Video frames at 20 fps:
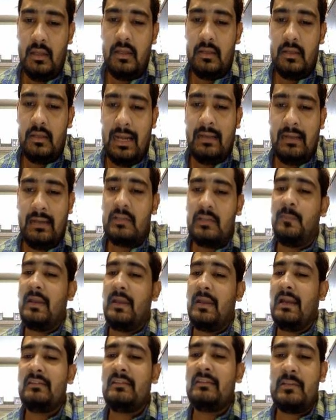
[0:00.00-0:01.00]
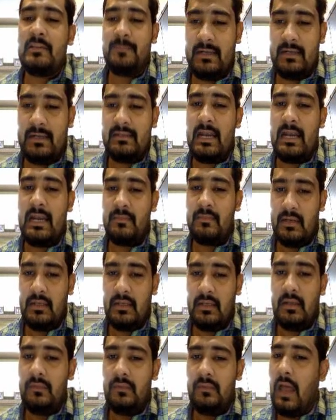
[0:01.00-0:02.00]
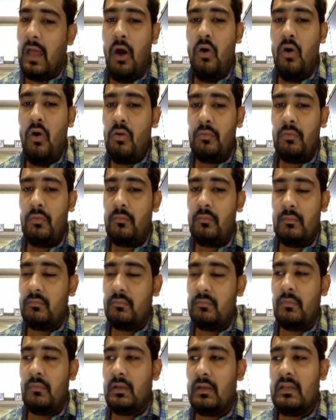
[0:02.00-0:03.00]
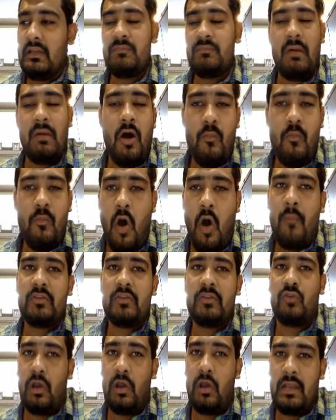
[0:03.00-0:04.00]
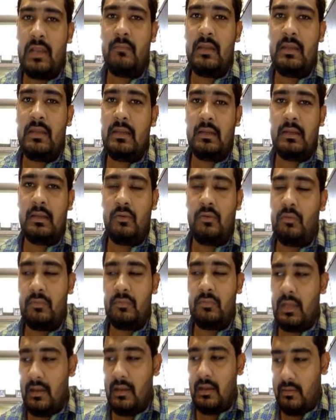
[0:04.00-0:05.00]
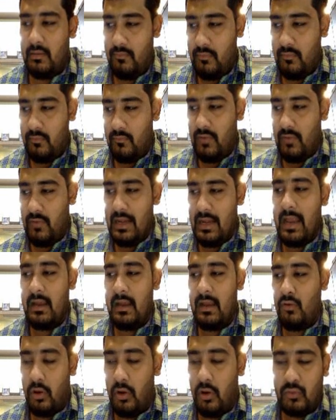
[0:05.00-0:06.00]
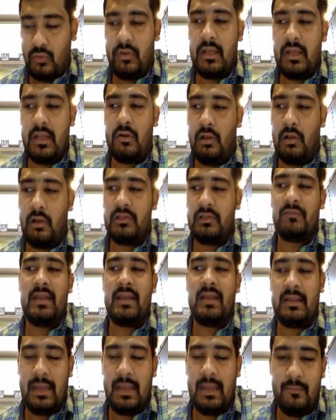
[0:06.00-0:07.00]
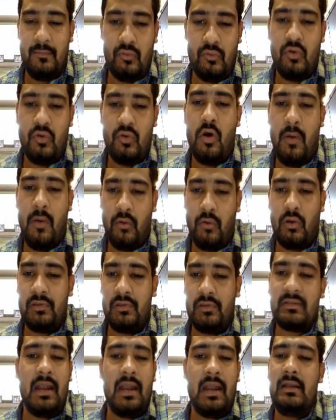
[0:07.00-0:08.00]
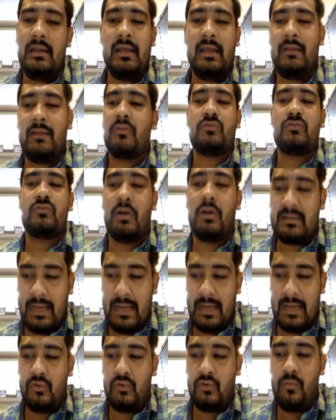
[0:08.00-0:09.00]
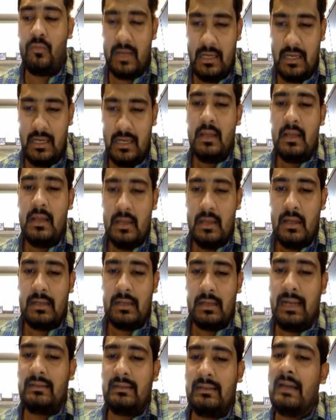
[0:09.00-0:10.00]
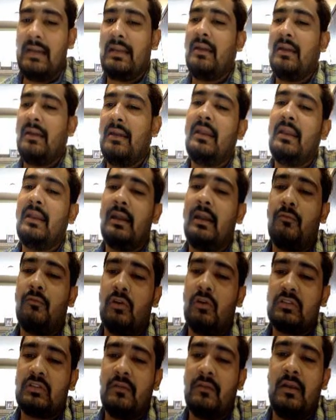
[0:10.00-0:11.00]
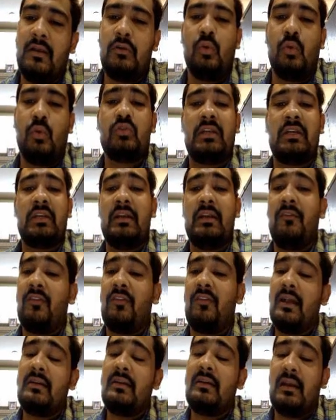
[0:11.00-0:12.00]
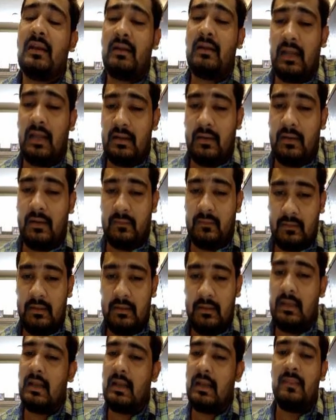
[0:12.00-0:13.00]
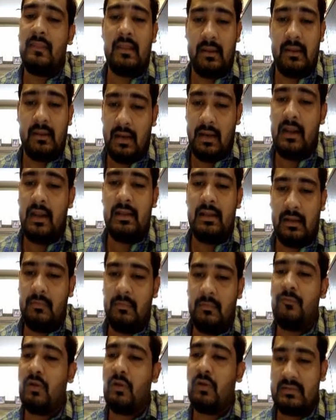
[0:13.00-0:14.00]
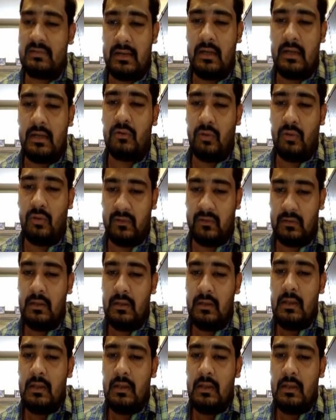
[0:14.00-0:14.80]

right? His parents has paid that money. Now his mom is calling me, when I got to hear all this, when I came to know about all this. Earlier he was not assigned to me, right? That candidate was given 2-3 different trainers here and there earlier before assigning to us.